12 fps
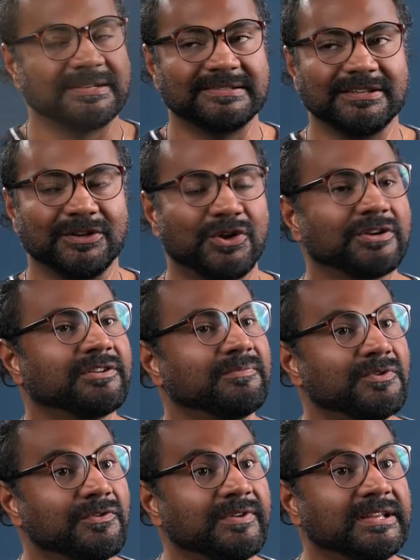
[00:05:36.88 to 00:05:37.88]
had seen lots of
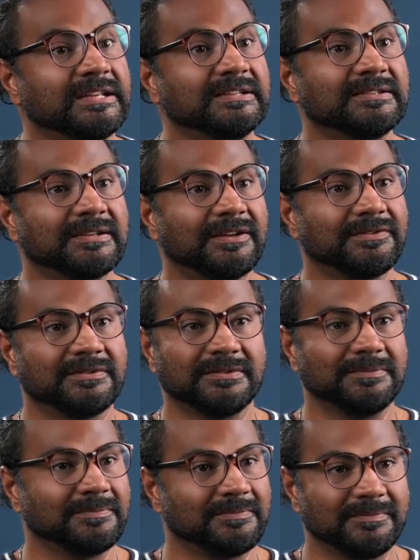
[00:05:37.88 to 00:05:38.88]
movies. I was
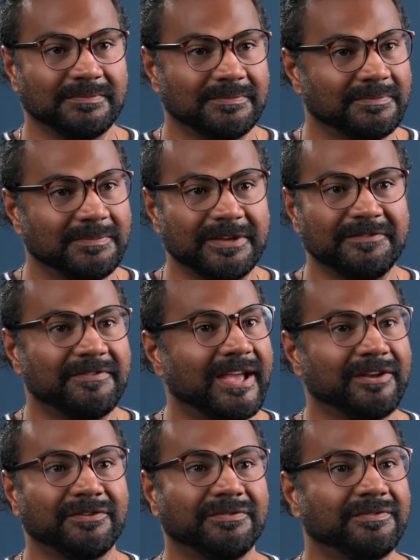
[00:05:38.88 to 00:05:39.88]
a big
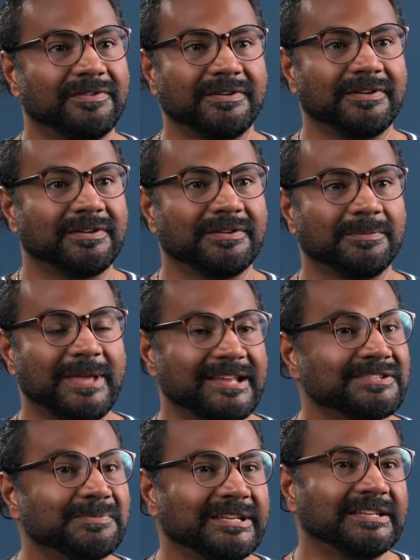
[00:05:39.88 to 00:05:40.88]
fan of
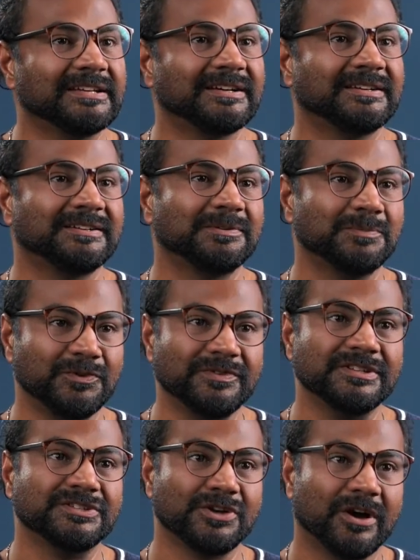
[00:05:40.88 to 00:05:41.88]
mass media,
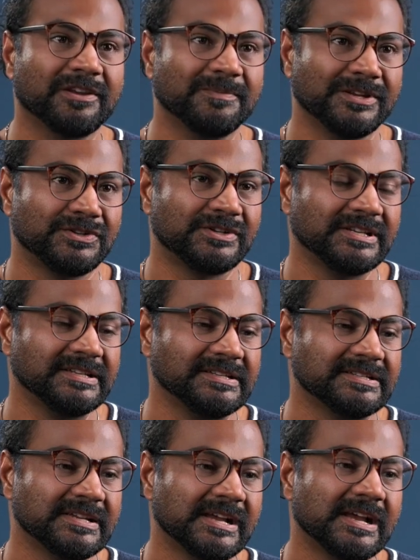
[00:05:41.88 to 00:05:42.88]
movies,
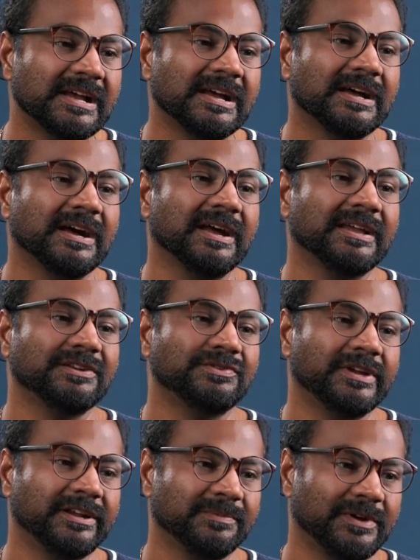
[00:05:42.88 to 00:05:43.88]
documentaries. I had
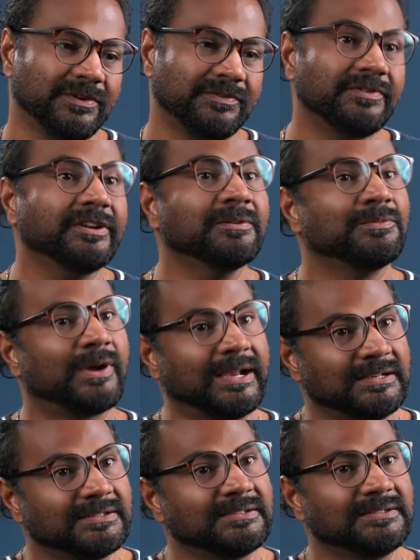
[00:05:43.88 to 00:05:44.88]
read about freedom
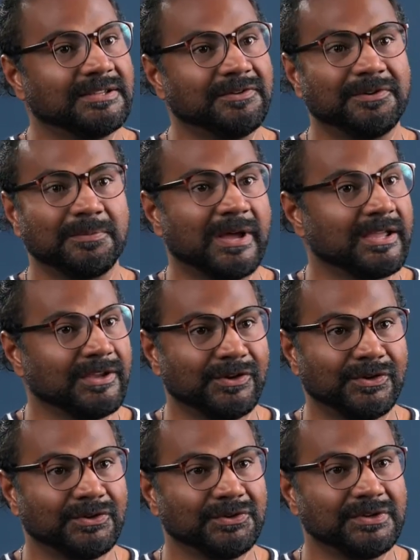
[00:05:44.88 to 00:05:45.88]
riders. They were my
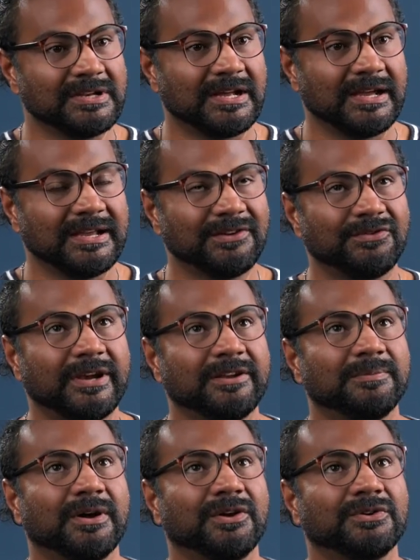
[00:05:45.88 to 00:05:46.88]
heroes. I had read
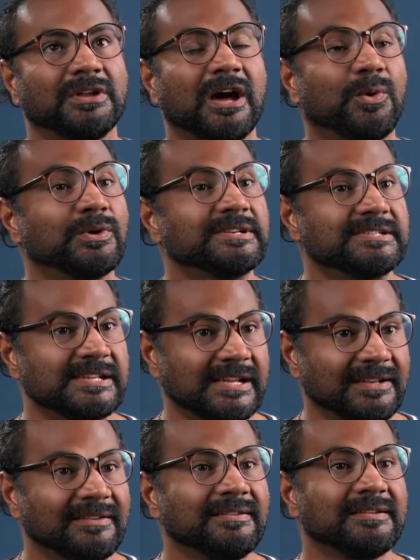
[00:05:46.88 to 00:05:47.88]
about Howard
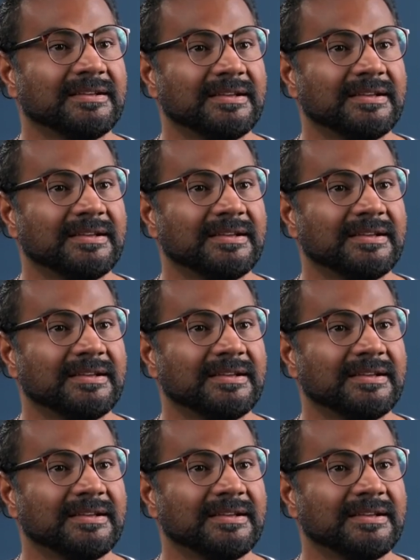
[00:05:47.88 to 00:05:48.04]
Zinn.